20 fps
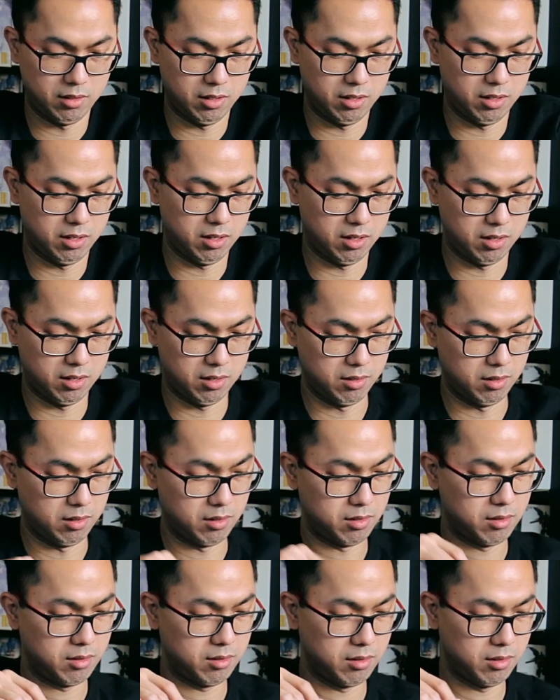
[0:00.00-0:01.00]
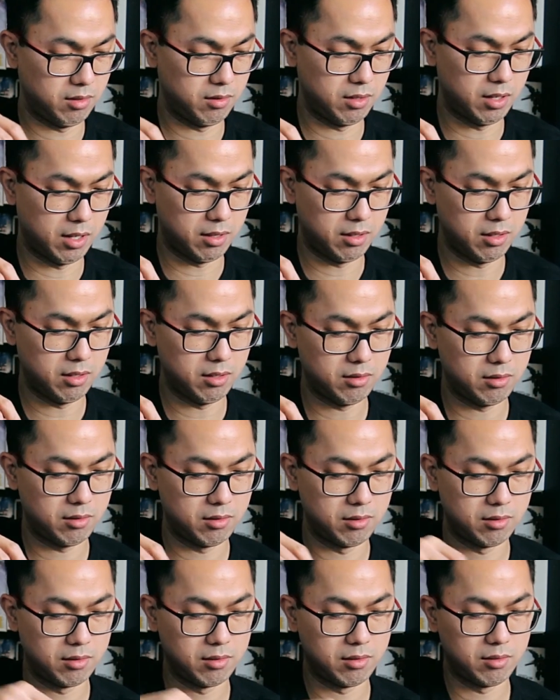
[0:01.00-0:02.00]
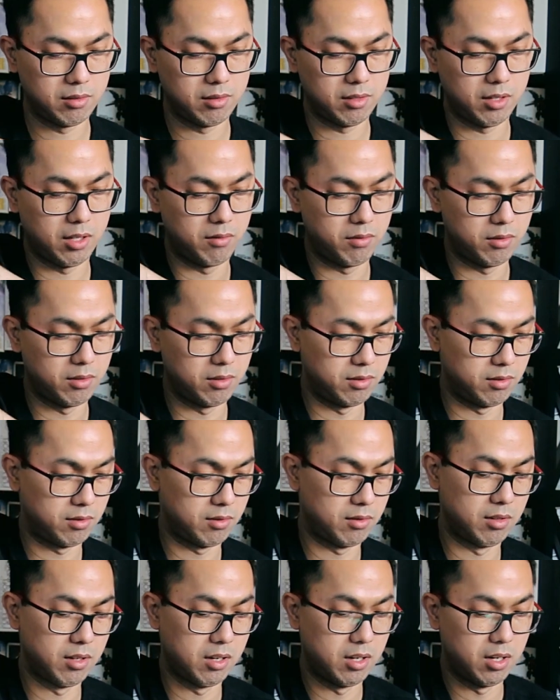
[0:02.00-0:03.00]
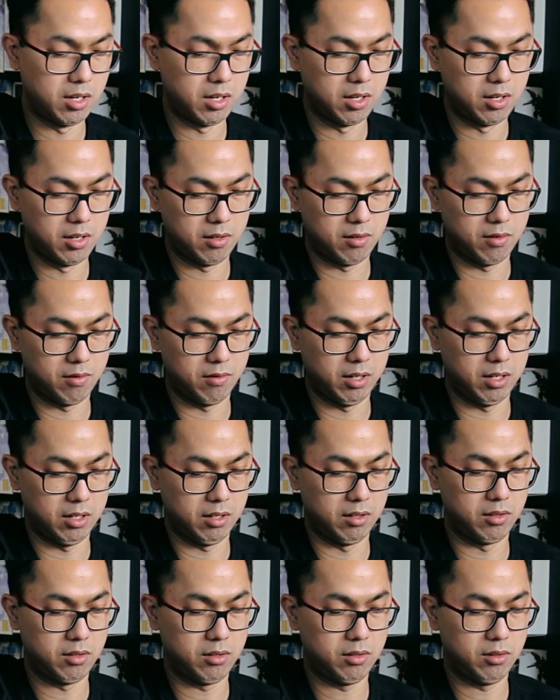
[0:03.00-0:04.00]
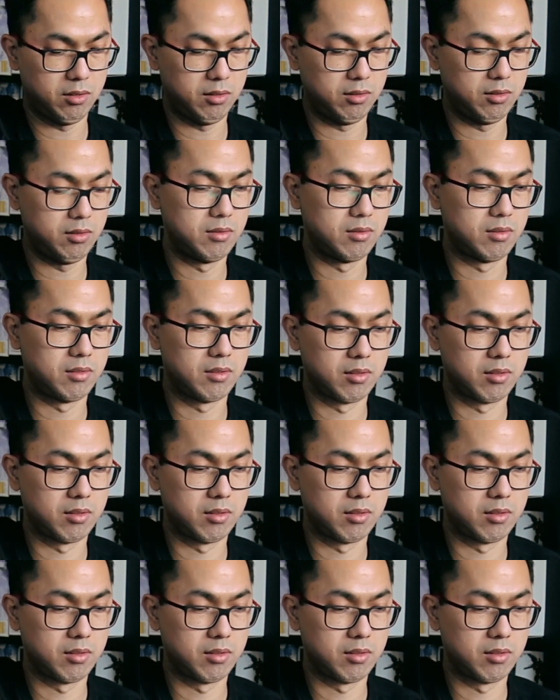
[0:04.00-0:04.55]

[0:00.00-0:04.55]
And then you got this. Headphones right here too.